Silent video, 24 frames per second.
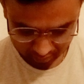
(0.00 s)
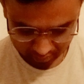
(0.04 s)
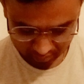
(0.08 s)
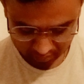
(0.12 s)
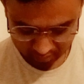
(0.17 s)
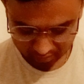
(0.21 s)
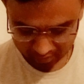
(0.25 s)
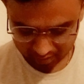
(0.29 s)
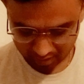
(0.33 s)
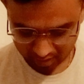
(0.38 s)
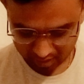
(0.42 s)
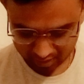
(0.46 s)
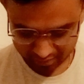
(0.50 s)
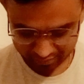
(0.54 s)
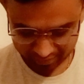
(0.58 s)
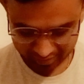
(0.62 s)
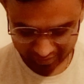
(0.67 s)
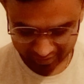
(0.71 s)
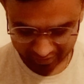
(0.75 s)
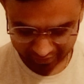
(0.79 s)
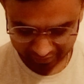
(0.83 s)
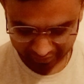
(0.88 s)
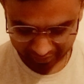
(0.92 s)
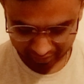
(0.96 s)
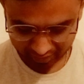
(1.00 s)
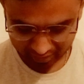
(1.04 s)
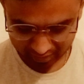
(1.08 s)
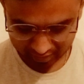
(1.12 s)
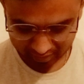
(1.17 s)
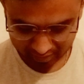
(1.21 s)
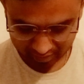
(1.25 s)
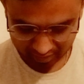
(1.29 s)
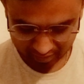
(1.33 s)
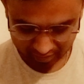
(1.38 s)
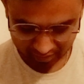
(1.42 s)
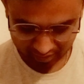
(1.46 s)
car with a trailer
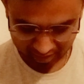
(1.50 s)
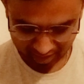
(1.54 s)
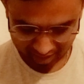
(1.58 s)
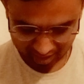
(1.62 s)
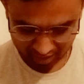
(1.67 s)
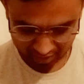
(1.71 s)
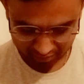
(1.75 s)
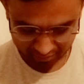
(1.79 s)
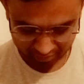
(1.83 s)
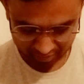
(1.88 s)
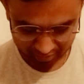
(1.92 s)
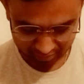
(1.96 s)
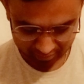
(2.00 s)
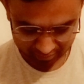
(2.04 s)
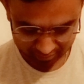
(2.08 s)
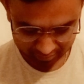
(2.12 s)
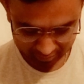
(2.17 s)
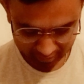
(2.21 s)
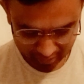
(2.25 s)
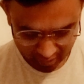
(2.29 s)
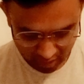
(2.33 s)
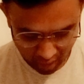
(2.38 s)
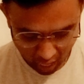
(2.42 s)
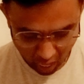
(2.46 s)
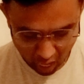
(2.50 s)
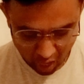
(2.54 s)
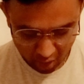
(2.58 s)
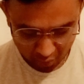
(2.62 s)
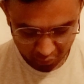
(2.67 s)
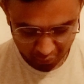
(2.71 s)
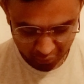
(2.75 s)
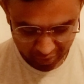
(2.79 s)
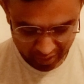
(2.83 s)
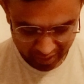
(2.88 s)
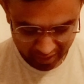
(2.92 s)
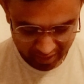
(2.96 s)
and caravan.
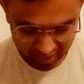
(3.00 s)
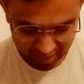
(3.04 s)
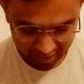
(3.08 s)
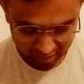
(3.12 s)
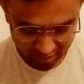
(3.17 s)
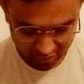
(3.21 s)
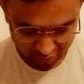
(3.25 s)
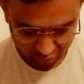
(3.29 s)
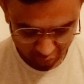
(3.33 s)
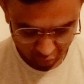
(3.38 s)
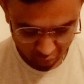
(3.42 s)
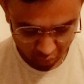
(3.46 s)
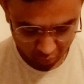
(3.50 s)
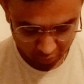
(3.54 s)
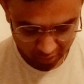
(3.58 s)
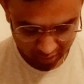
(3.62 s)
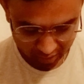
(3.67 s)
Vehicles over